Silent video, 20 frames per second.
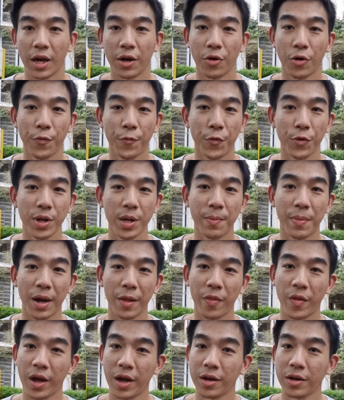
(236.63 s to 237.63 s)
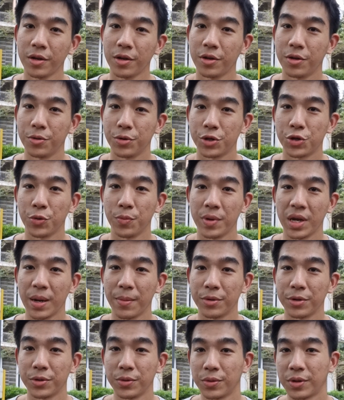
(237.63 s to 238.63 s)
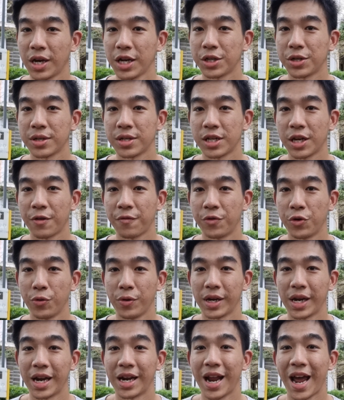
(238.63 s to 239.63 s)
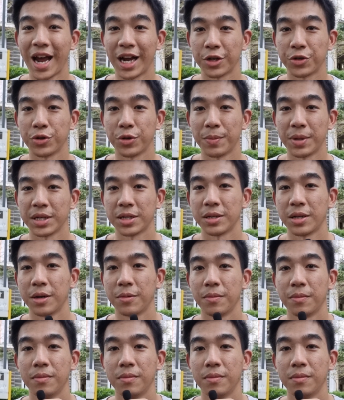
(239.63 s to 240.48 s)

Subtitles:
and hopefully by then you should be able to catch yourself during an actual muscle up.